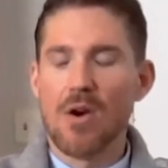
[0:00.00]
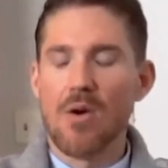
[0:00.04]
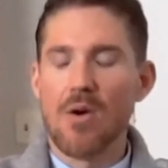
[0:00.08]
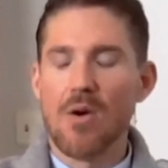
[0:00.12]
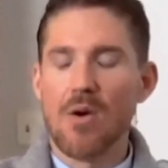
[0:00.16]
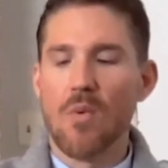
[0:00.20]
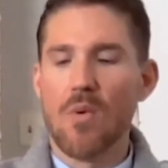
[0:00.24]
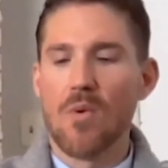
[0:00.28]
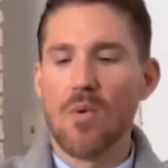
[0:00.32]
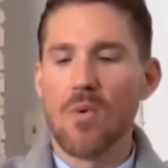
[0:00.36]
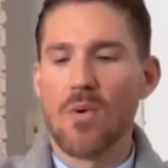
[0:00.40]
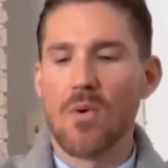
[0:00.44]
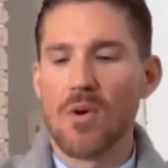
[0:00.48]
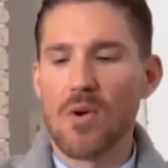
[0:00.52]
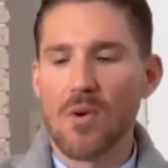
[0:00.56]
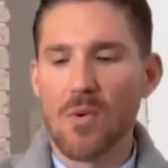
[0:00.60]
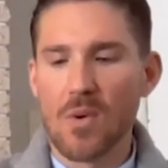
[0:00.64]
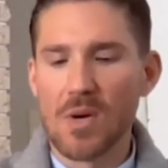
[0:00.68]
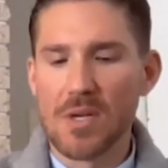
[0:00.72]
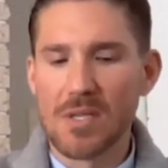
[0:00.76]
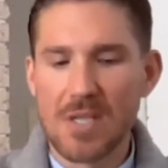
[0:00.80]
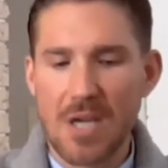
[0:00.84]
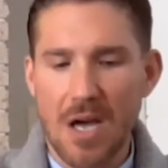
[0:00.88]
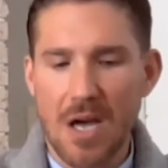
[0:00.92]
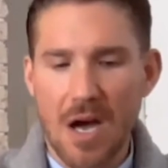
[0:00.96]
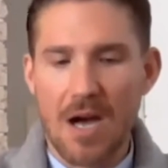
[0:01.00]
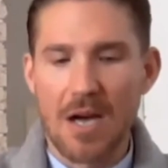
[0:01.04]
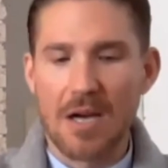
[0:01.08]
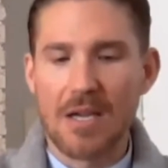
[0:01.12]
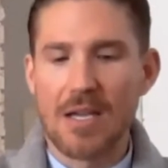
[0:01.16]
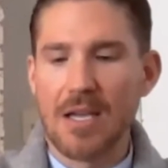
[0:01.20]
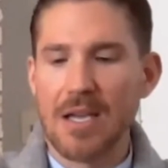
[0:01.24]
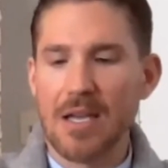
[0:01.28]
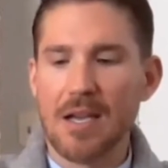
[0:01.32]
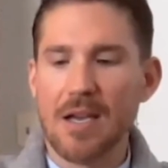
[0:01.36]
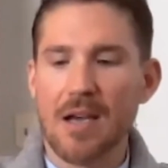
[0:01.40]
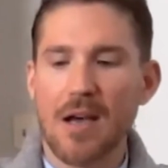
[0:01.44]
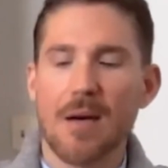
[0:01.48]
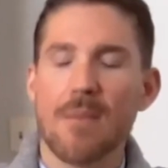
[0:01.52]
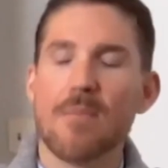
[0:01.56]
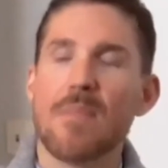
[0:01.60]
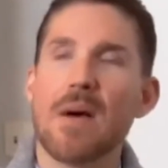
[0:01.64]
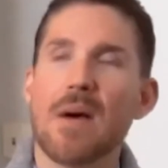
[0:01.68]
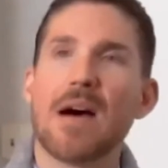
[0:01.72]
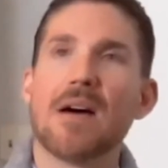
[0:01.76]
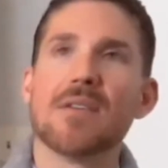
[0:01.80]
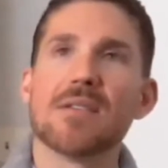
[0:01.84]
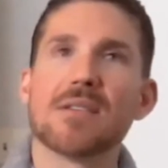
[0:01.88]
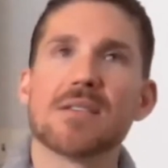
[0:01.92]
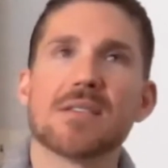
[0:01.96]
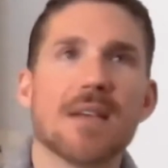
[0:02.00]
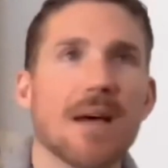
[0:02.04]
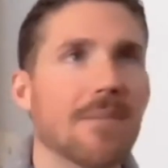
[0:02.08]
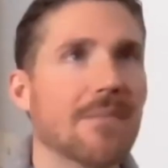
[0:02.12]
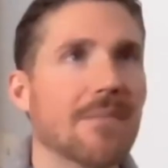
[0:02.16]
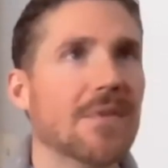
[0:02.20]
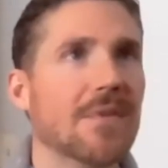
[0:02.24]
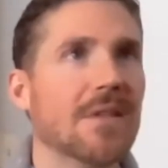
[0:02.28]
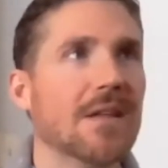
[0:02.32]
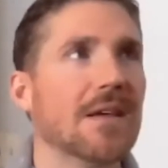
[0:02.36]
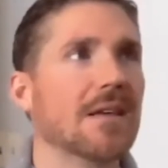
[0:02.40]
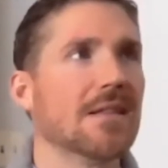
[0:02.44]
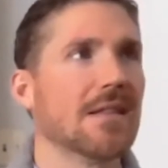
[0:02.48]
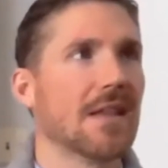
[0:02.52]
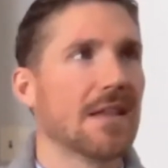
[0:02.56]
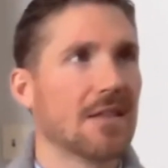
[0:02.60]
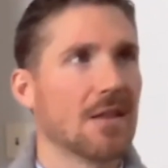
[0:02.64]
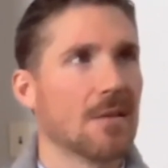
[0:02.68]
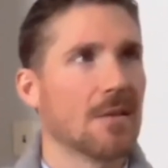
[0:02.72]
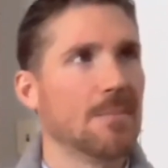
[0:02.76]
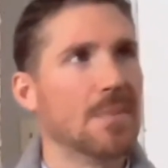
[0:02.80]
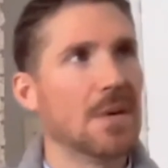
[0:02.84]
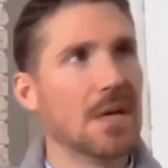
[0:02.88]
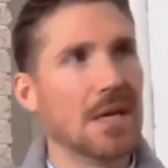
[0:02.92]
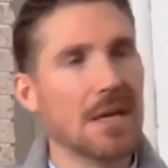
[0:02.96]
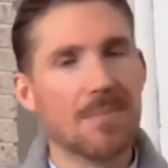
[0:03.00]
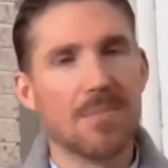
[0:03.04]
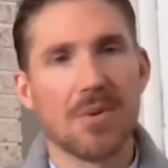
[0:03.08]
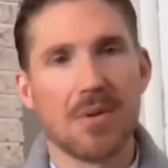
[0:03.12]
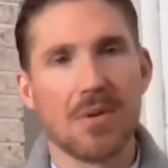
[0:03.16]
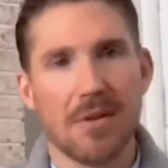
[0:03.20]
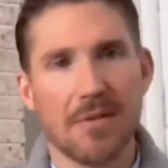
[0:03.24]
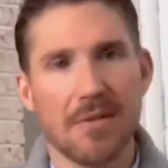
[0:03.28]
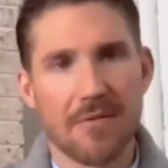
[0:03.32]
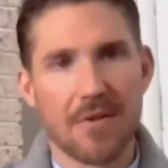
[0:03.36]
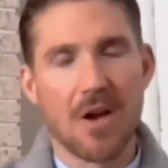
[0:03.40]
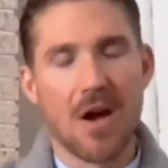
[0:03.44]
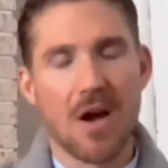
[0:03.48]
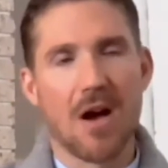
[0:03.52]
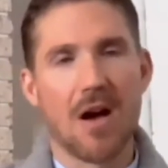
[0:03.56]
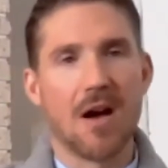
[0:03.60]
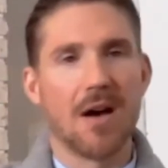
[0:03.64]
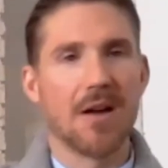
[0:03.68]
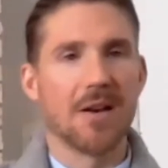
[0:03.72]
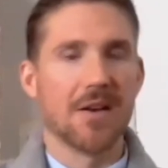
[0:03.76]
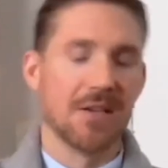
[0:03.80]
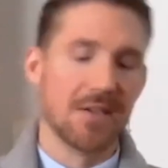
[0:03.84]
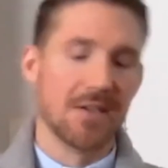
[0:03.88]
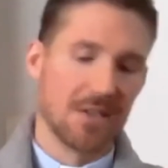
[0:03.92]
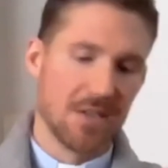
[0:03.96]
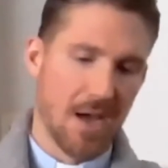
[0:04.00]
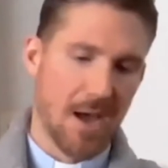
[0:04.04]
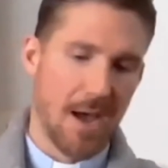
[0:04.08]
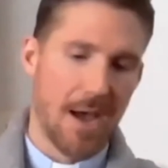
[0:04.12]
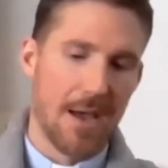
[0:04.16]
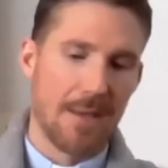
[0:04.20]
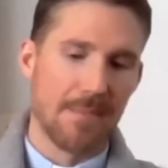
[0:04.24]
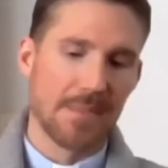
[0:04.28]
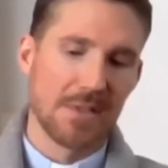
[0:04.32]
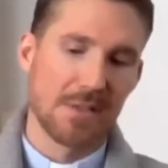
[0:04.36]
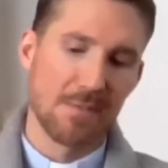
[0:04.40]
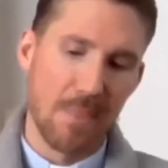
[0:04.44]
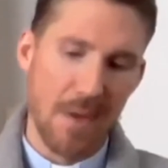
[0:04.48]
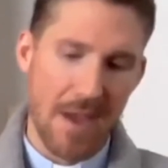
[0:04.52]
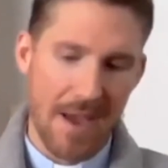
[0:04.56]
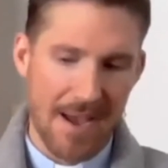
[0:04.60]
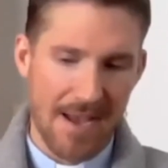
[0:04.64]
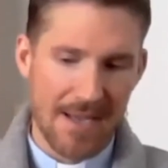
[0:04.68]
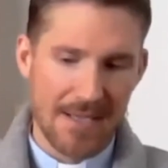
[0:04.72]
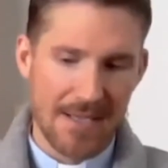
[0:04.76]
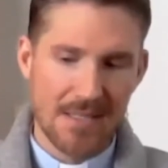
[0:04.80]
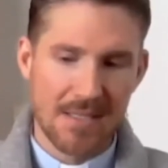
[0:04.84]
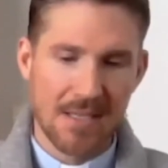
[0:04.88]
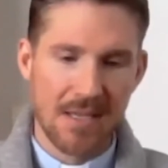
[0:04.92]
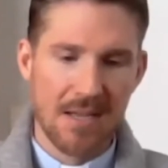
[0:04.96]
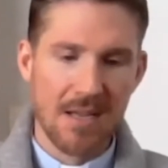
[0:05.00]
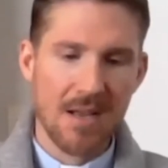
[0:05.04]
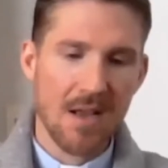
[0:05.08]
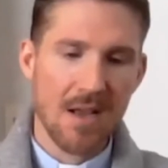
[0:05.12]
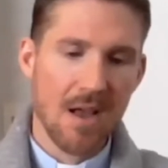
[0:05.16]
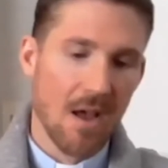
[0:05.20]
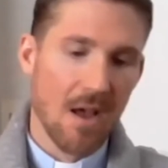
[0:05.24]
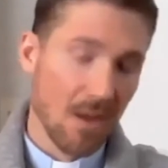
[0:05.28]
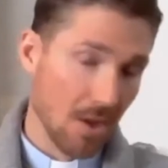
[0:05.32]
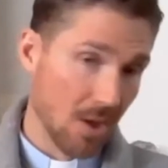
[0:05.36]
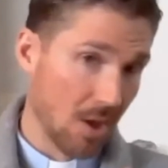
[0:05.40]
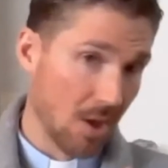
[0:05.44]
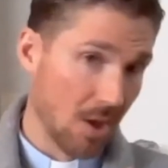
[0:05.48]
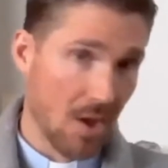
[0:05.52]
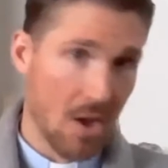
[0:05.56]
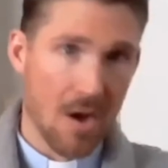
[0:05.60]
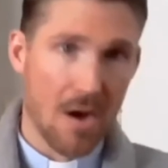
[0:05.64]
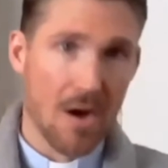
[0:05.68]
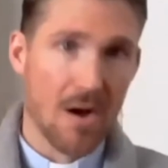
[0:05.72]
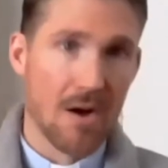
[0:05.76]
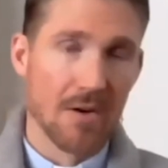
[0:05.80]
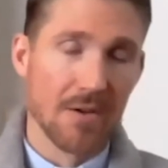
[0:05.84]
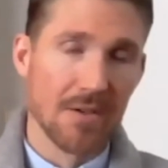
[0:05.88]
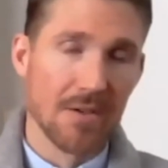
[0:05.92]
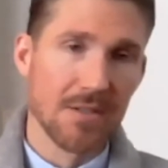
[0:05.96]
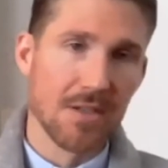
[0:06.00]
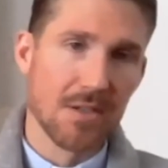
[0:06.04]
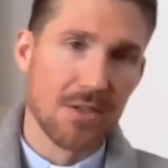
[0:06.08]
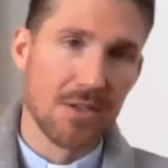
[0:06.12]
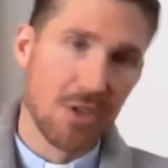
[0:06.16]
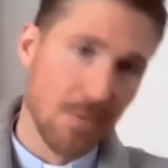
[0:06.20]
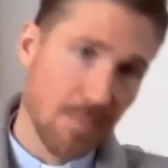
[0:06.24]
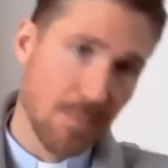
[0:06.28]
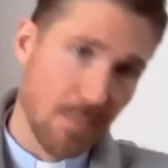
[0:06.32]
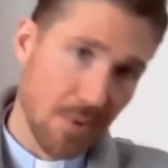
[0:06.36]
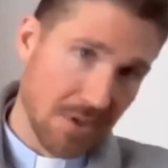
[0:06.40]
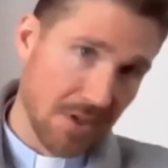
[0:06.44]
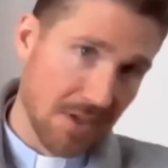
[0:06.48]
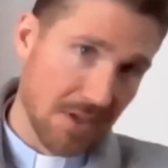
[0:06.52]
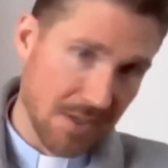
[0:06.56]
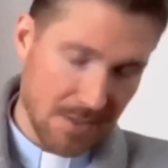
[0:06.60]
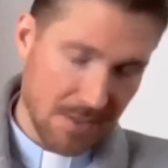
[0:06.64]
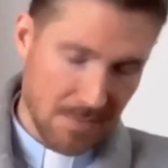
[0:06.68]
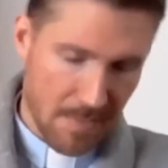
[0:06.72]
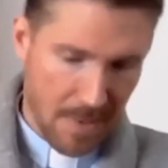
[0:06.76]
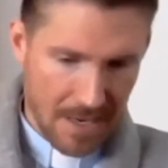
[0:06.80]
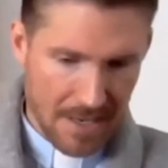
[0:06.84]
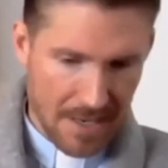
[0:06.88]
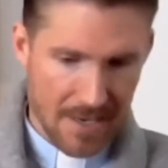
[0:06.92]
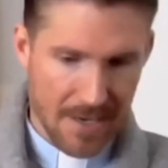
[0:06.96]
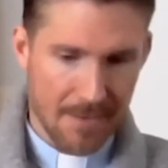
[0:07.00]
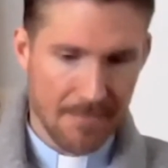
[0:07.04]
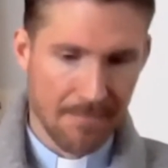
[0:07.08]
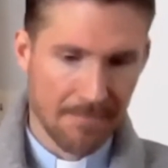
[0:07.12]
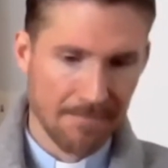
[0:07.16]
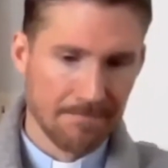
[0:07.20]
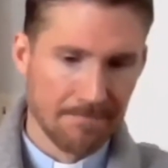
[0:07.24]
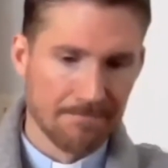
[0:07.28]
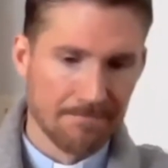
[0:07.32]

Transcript: we're, we're talking about something that the people of God in times past longed to participate in.